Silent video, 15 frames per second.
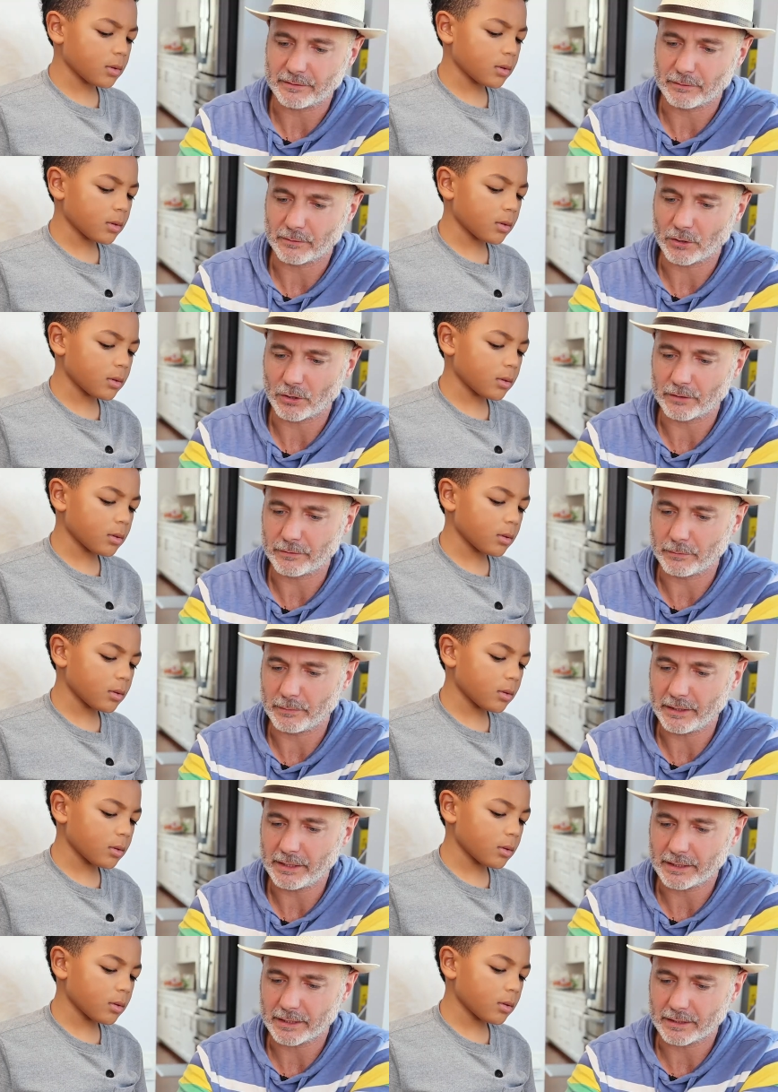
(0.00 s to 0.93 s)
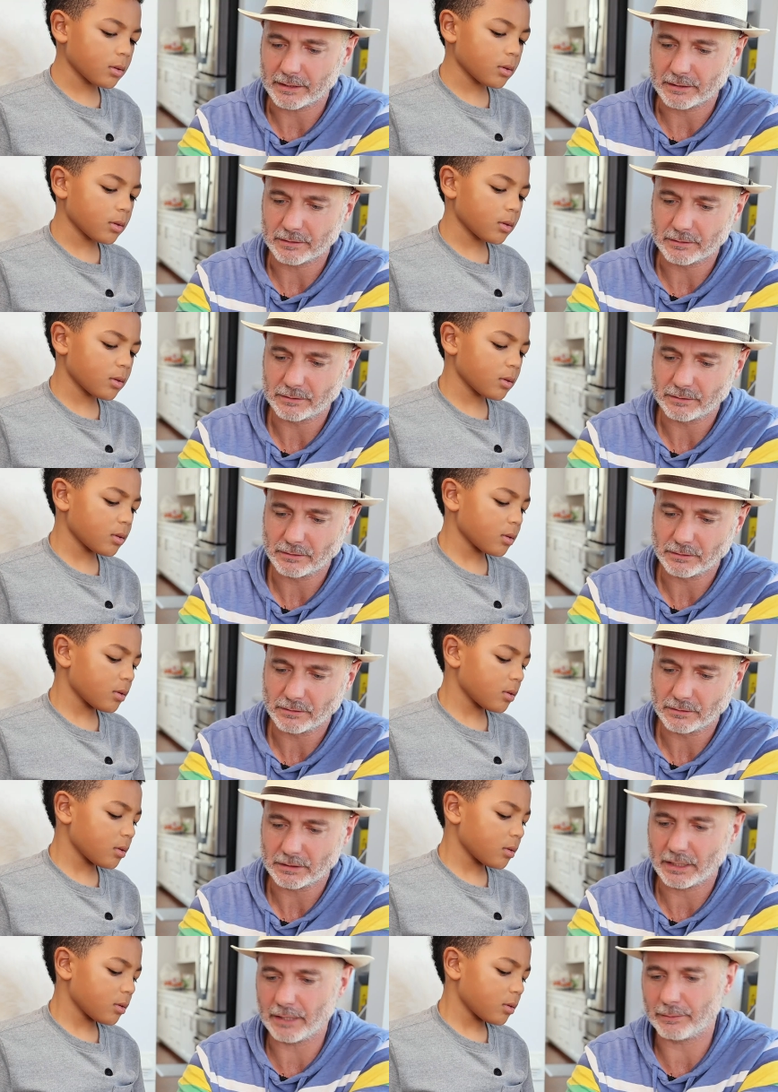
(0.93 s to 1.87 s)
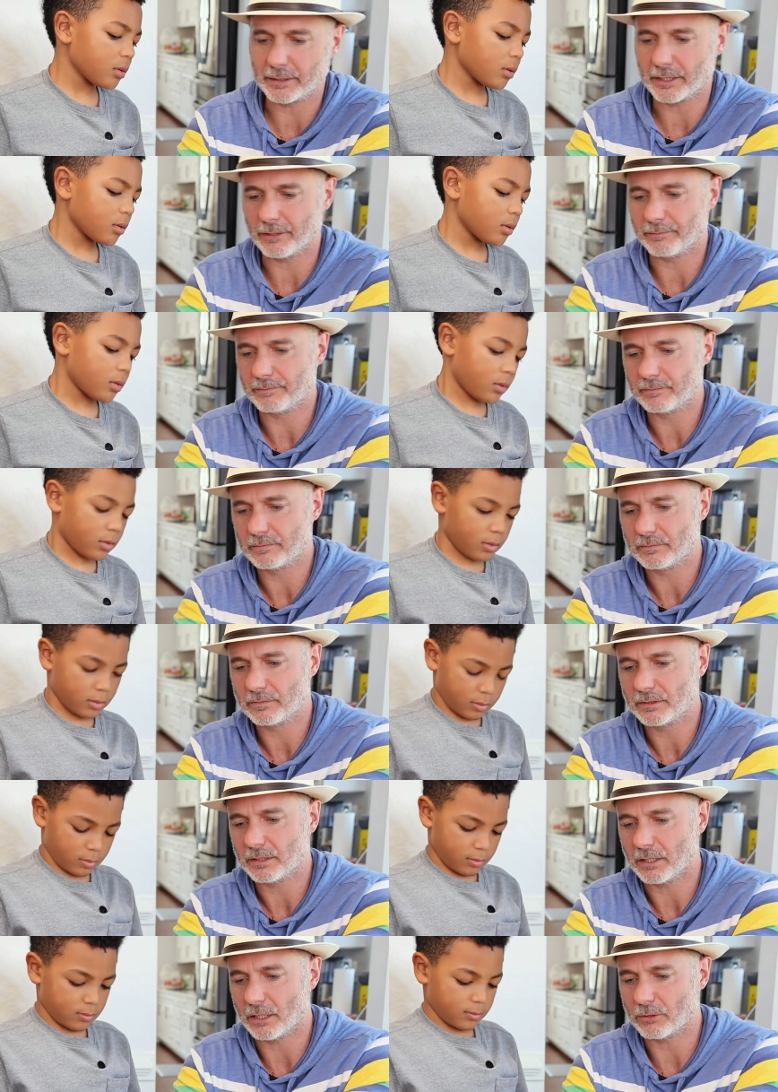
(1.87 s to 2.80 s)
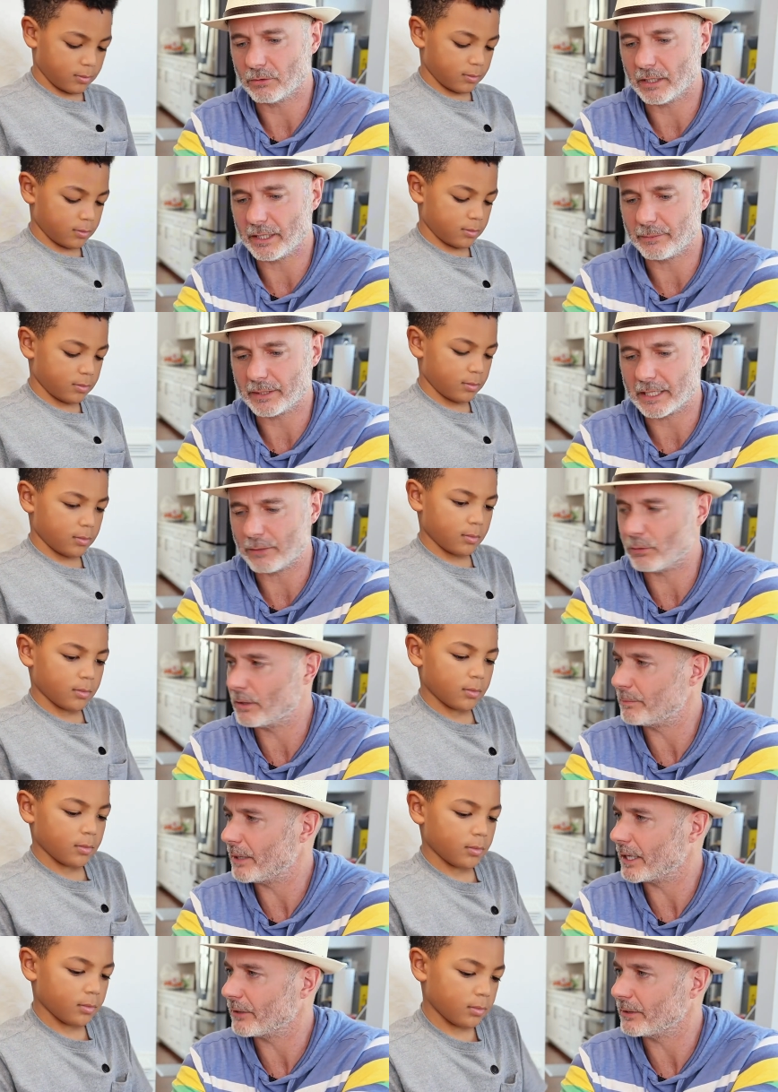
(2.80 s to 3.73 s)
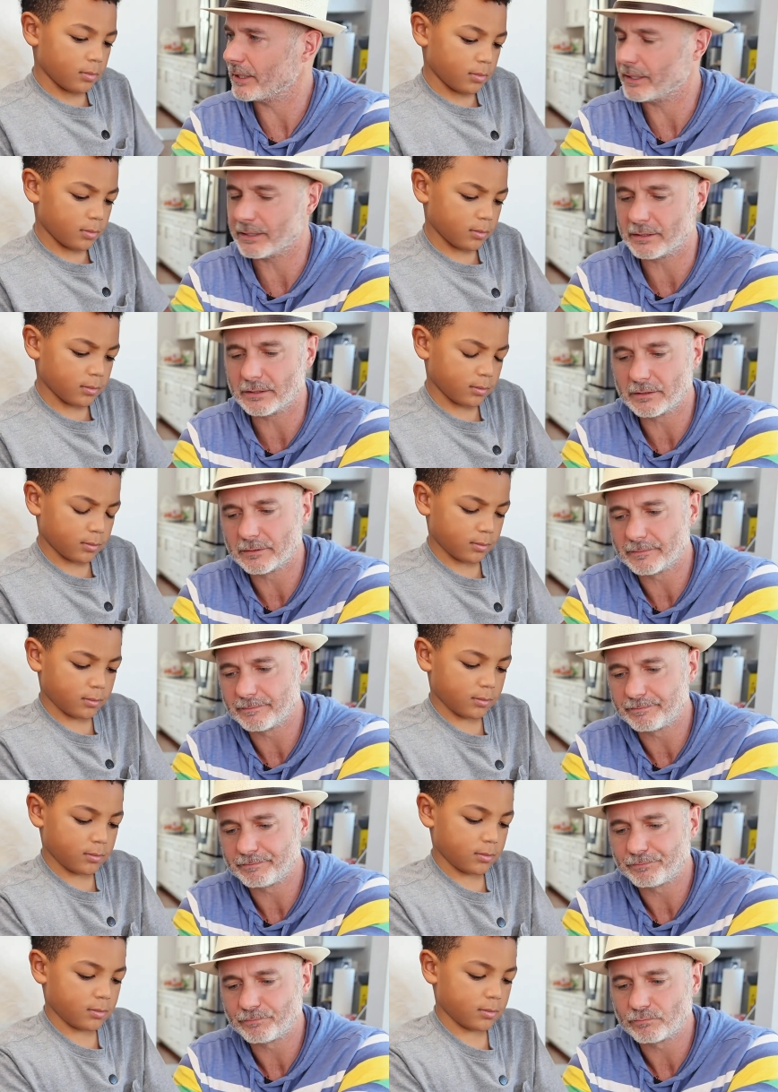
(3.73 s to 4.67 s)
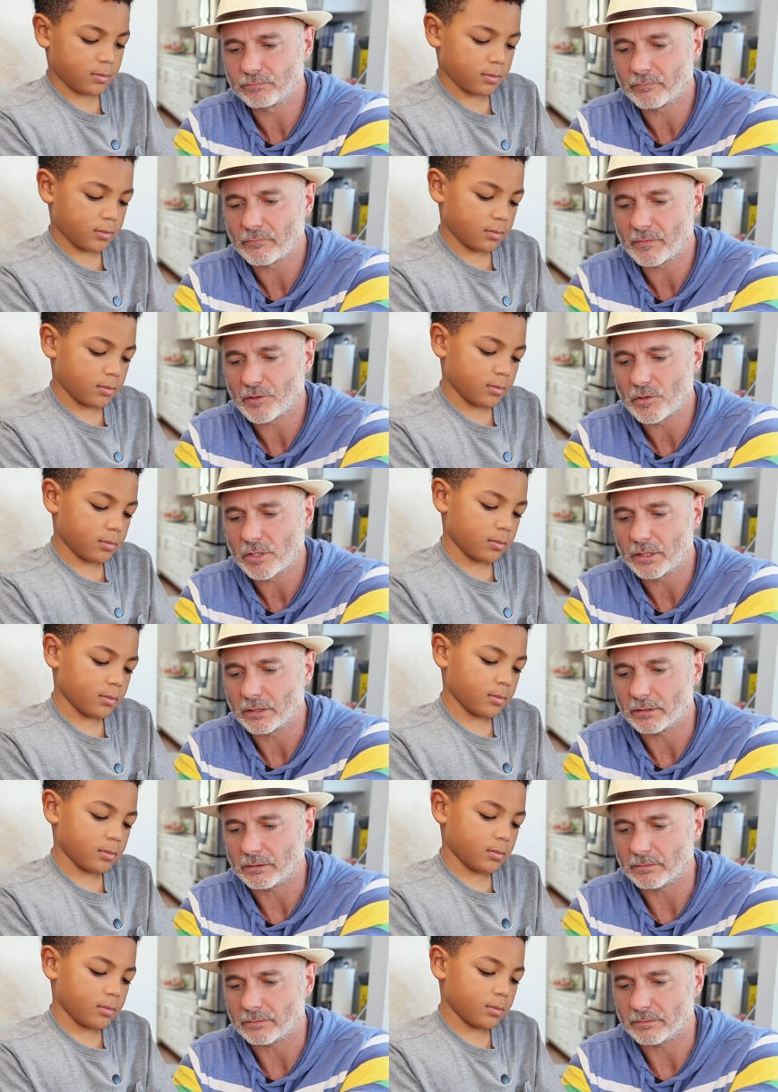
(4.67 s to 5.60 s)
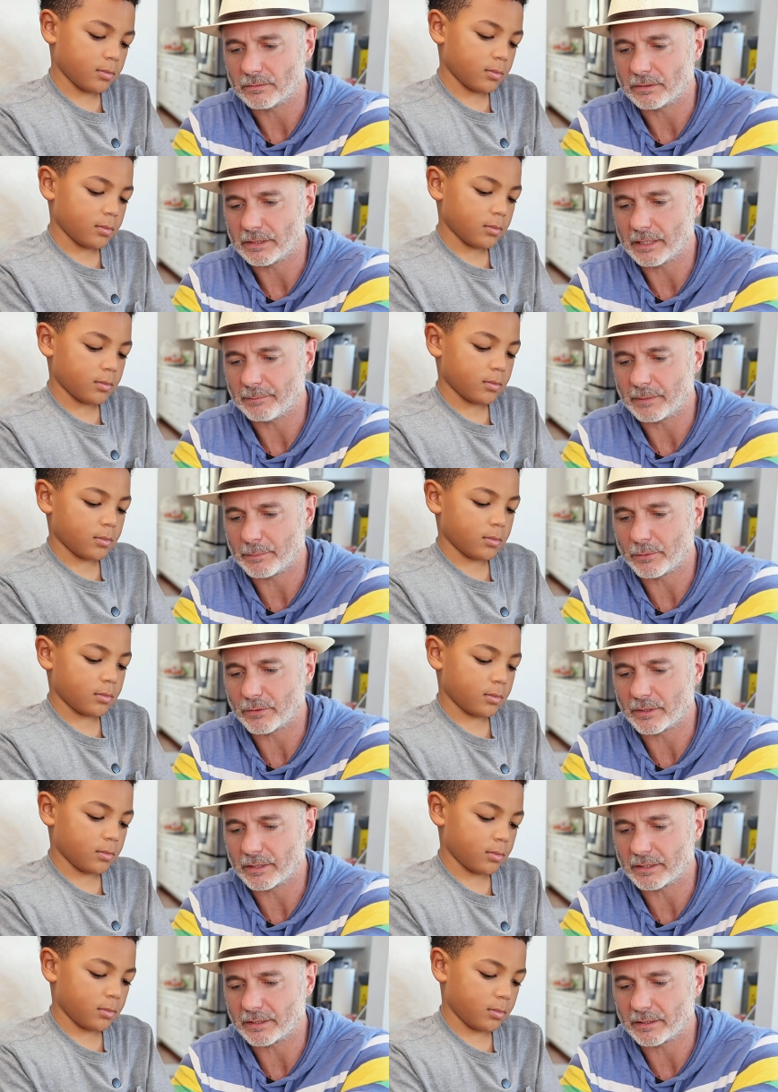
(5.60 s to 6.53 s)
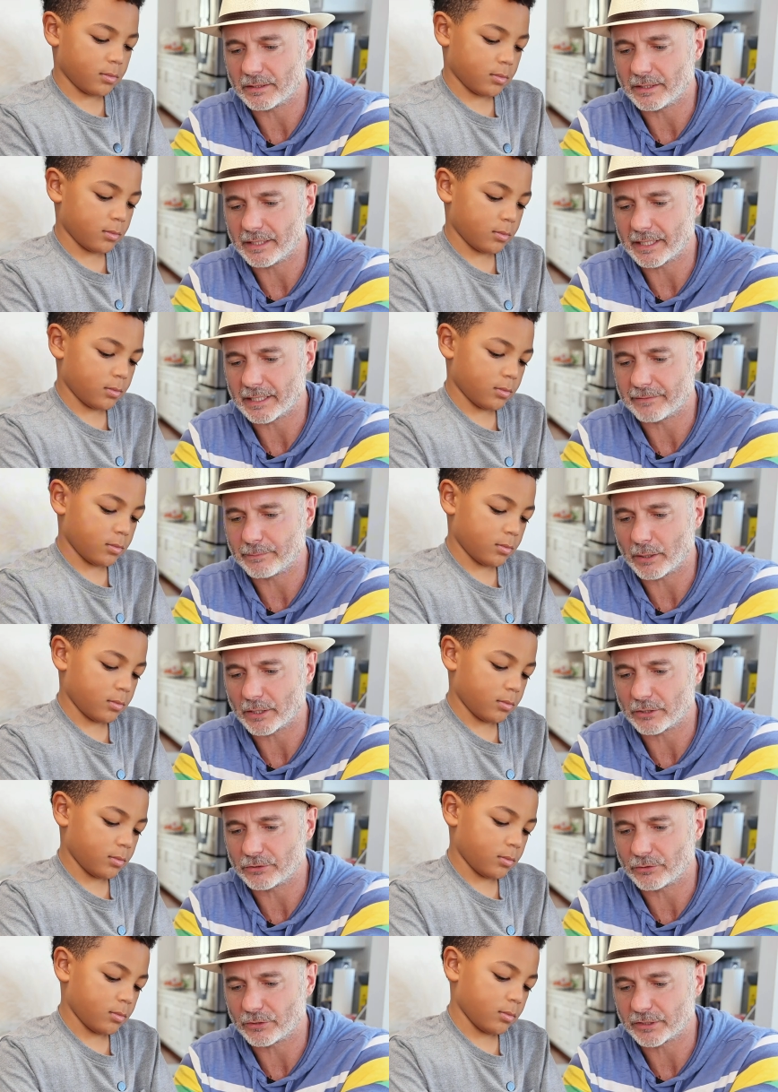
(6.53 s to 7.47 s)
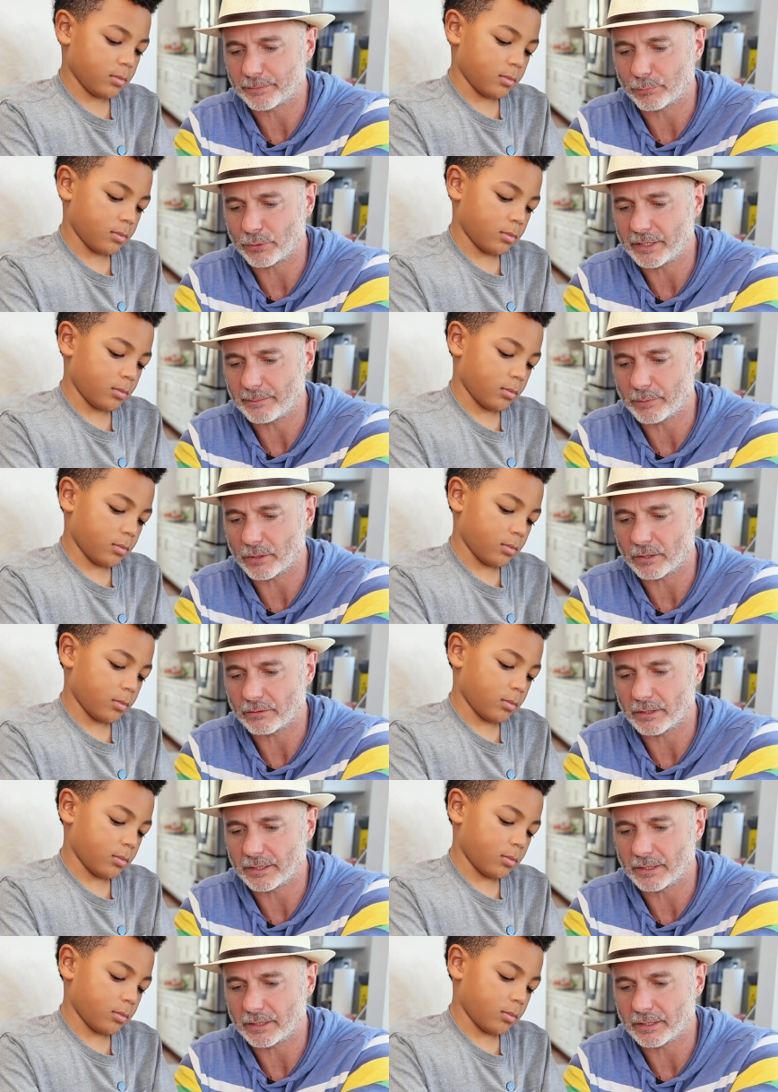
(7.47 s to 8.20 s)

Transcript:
Speaker 1: even hard for me to get in. There we go. All right, we got one battery in. Yep, remember the negative part goes on the spring part,